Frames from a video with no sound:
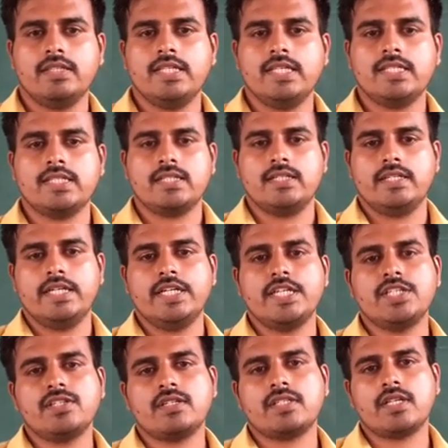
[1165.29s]
these
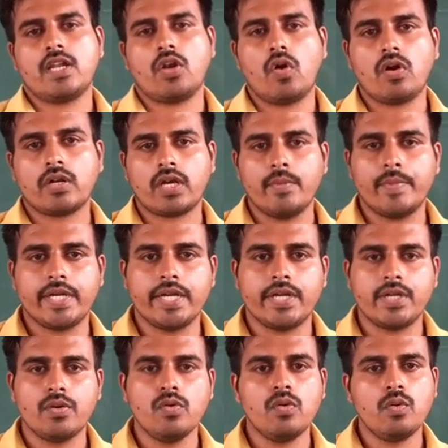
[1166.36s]
integers are not
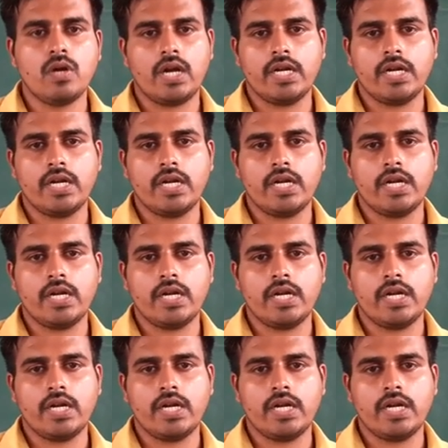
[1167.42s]
commutative